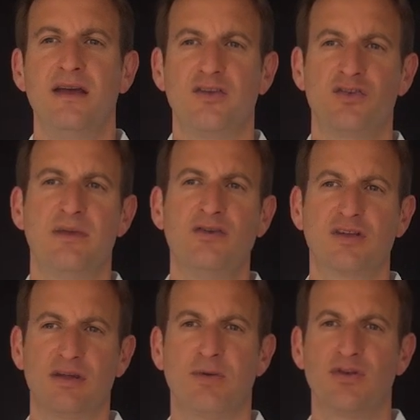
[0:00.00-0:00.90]
a
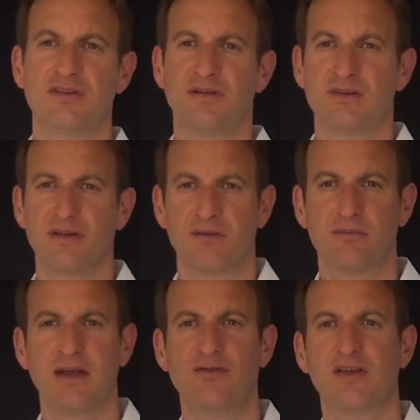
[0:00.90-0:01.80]
symmetric and positive
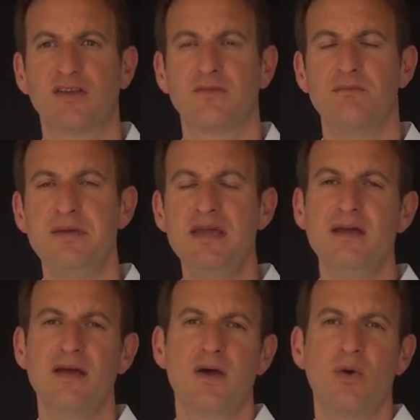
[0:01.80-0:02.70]
matrix B,